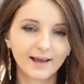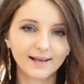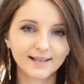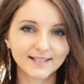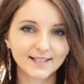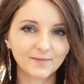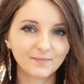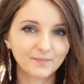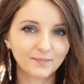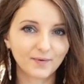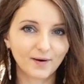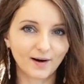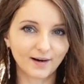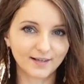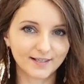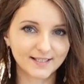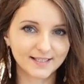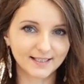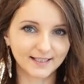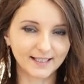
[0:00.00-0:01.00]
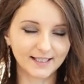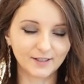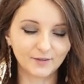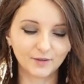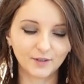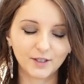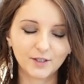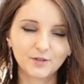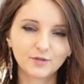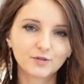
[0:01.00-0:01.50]
Some fresh
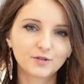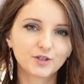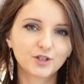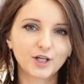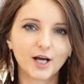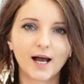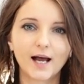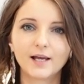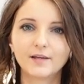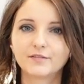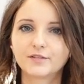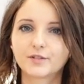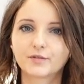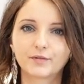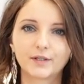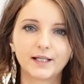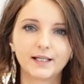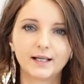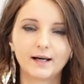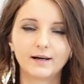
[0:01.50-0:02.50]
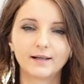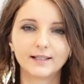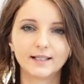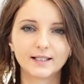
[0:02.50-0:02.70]
parsley and chives.